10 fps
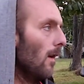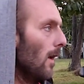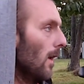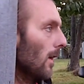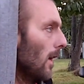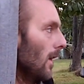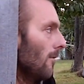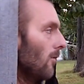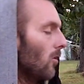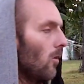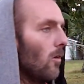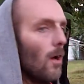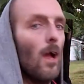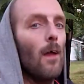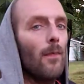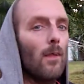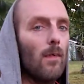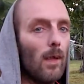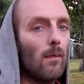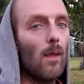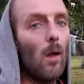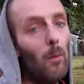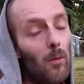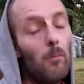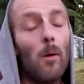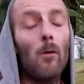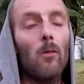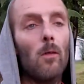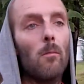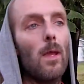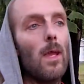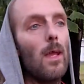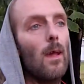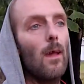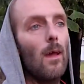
a kind of starter. The 6.0 is supposed to be